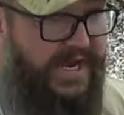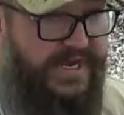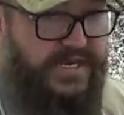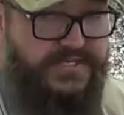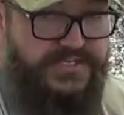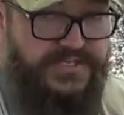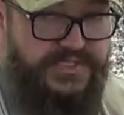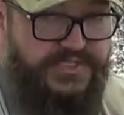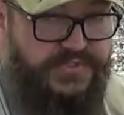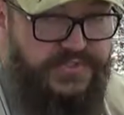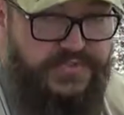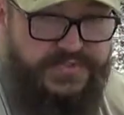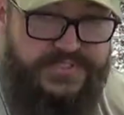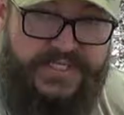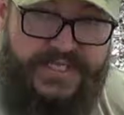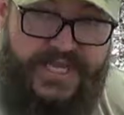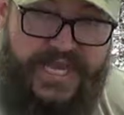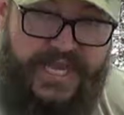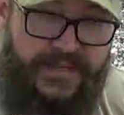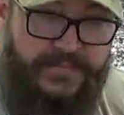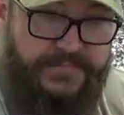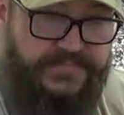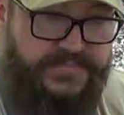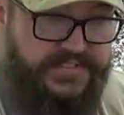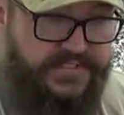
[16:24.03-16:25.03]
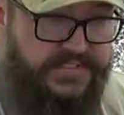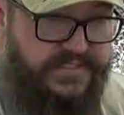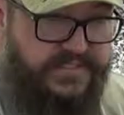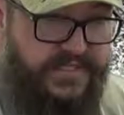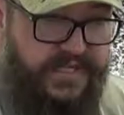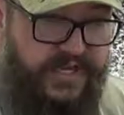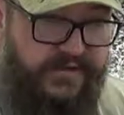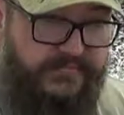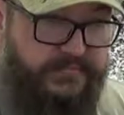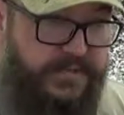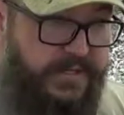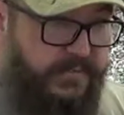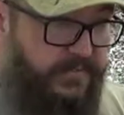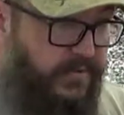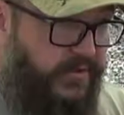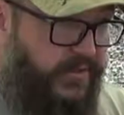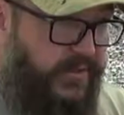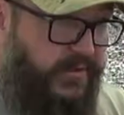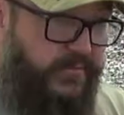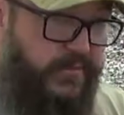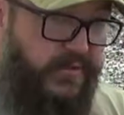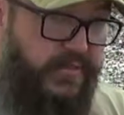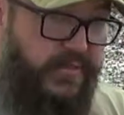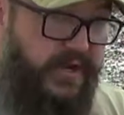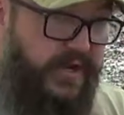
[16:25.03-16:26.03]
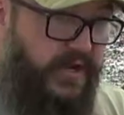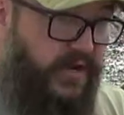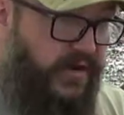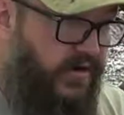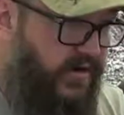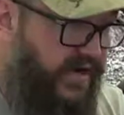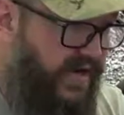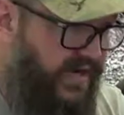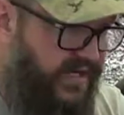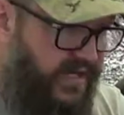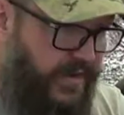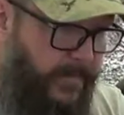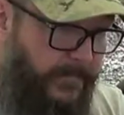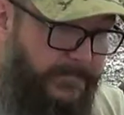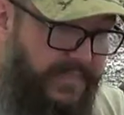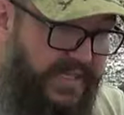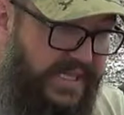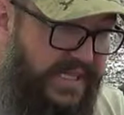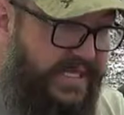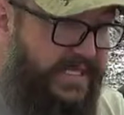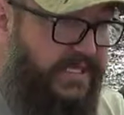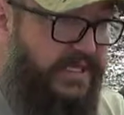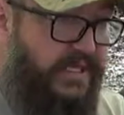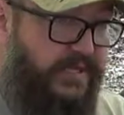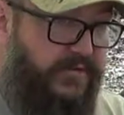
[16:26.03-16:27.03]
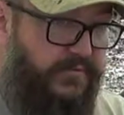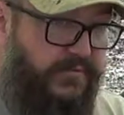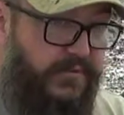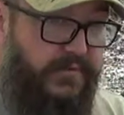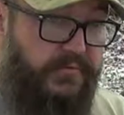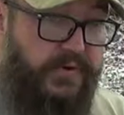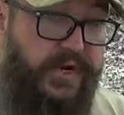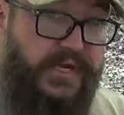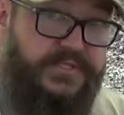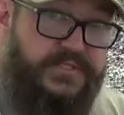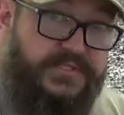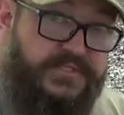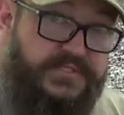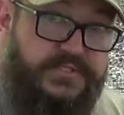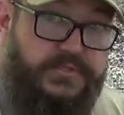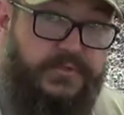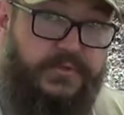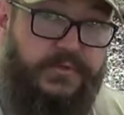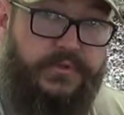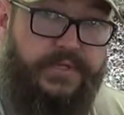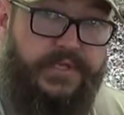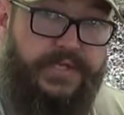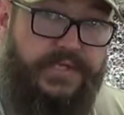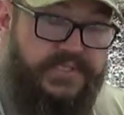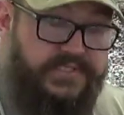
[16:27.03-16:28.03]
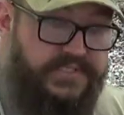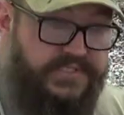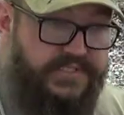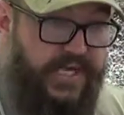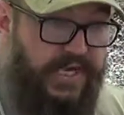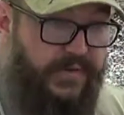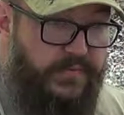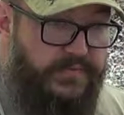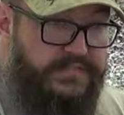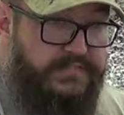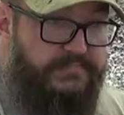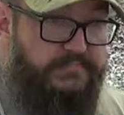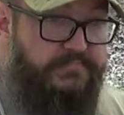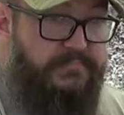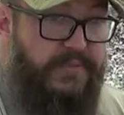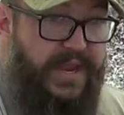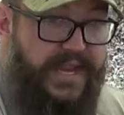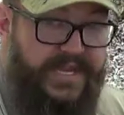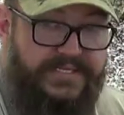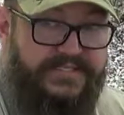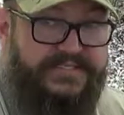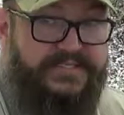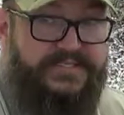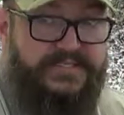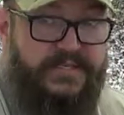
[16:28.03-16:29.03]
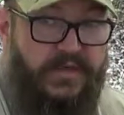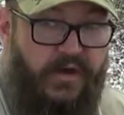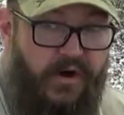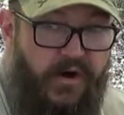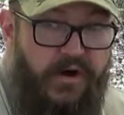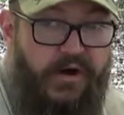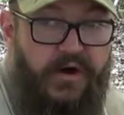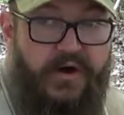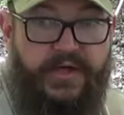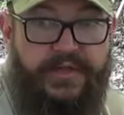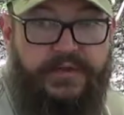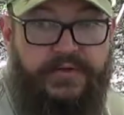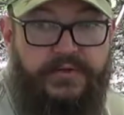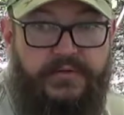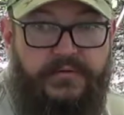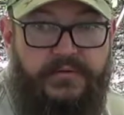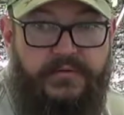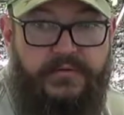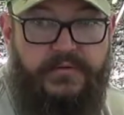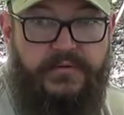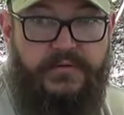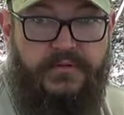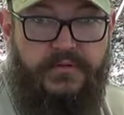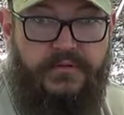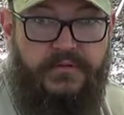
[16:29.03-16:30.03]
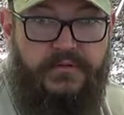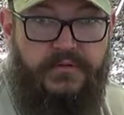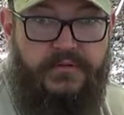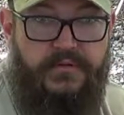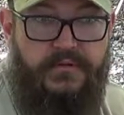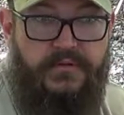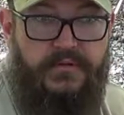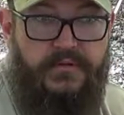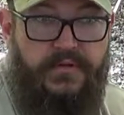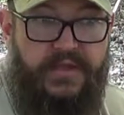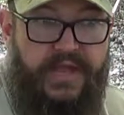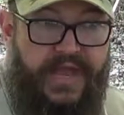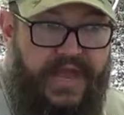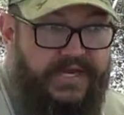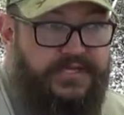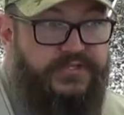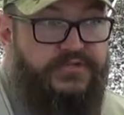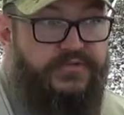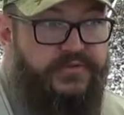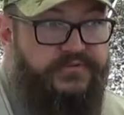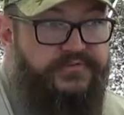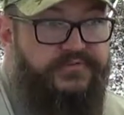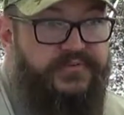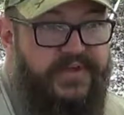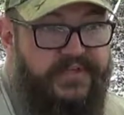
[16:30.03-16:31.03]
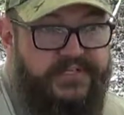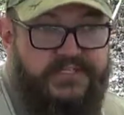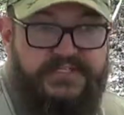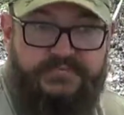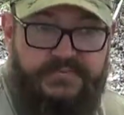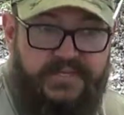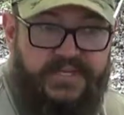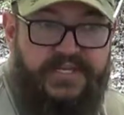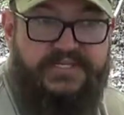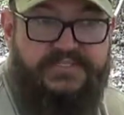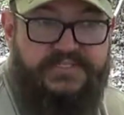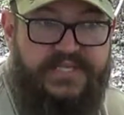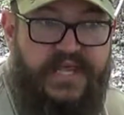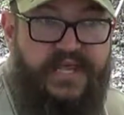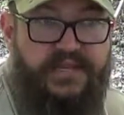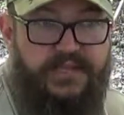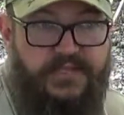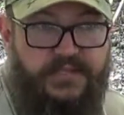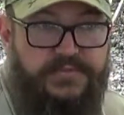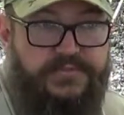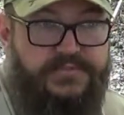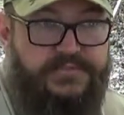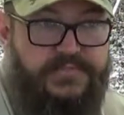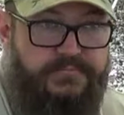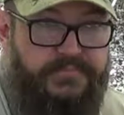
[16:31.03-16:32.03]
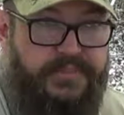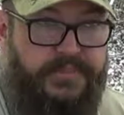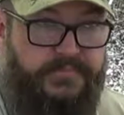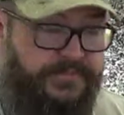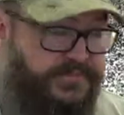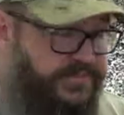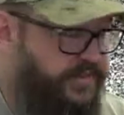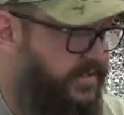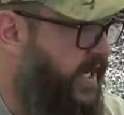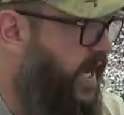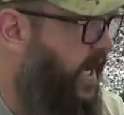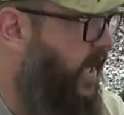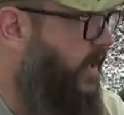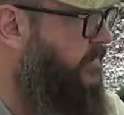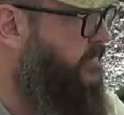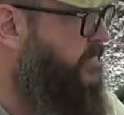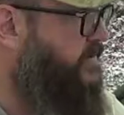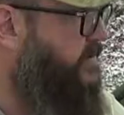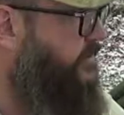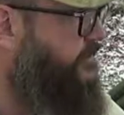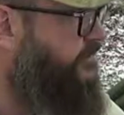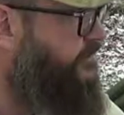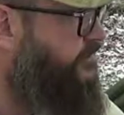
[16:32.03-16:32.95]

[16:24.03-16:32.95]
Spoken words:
can just use the names of people that were there and completely rewrite the story and say it was based on actual events because I use the people's names.